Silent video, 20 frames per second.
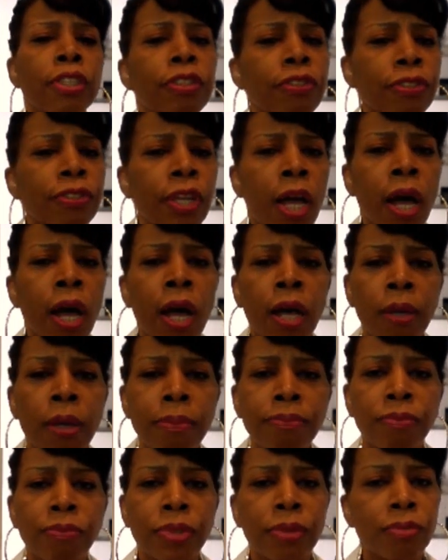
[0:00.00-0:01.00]
just,
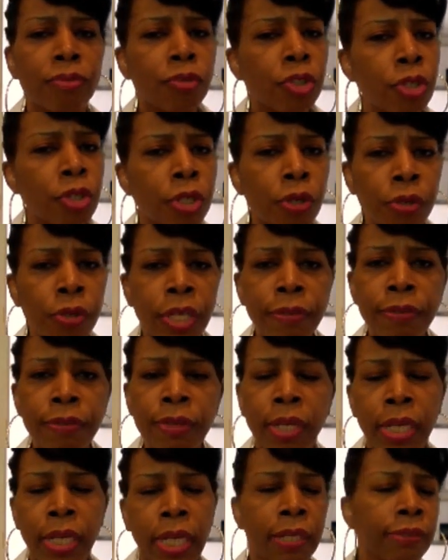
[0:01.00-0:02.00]
um, you know, give
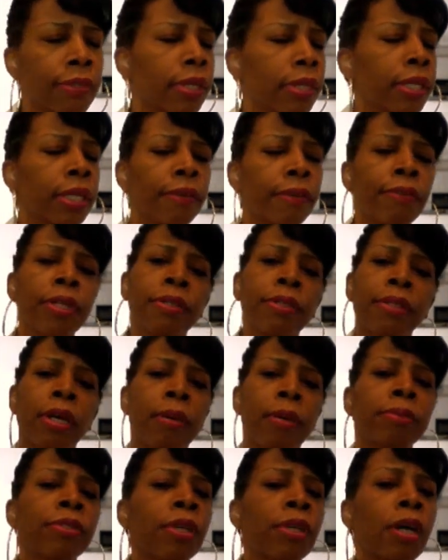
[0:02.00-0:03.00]
it, like I said, give it
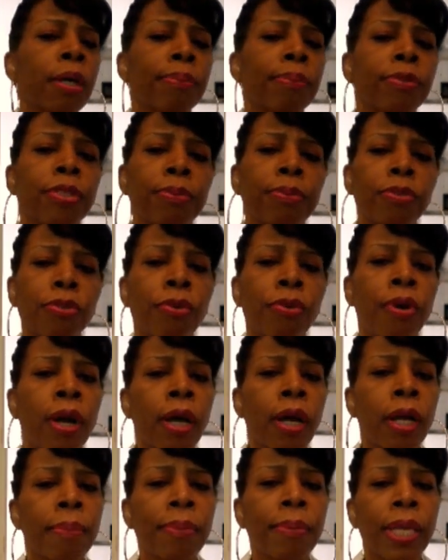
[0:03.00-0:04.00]
a thumbs up,
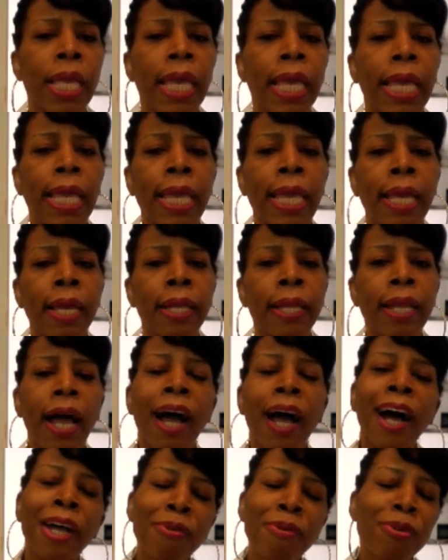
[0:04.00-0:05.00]
subscribe,
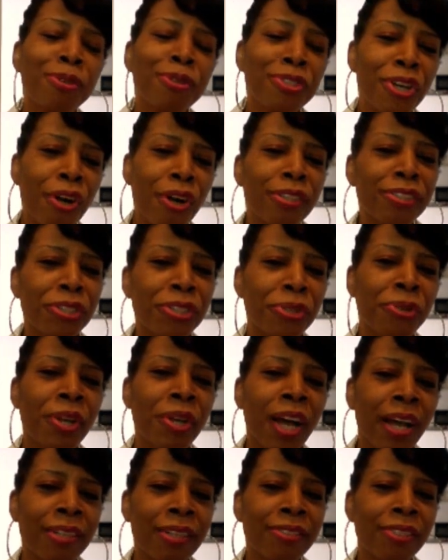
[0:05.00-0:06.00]
and I will talk to
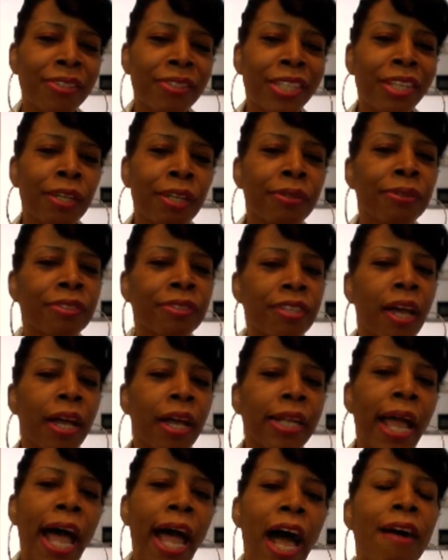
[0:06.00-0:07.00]
you guys on the other
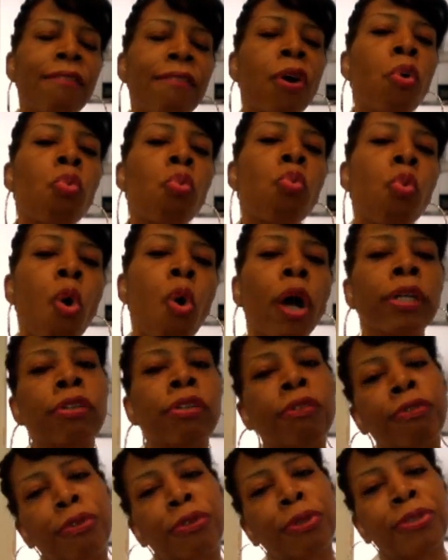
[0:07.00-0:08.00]
side. Have a
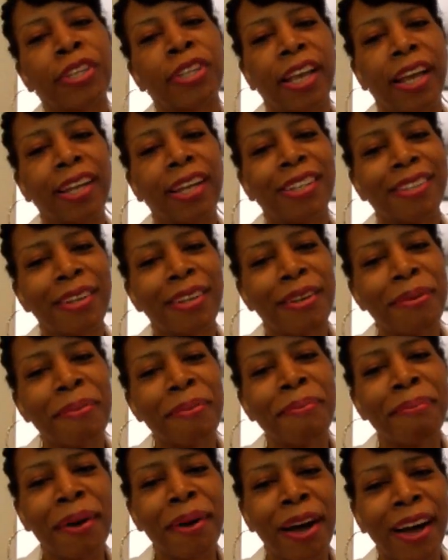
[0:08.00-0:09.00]
wonderful day.
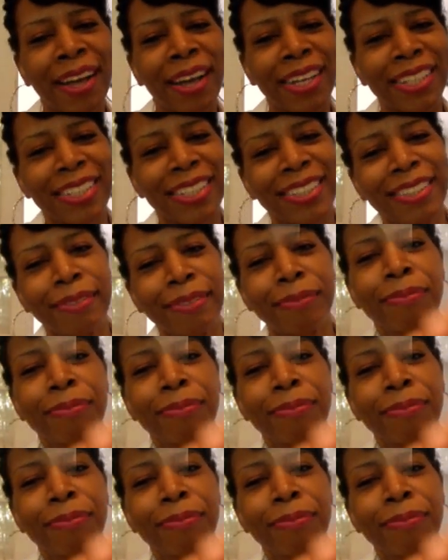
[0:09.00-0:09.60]
Bye.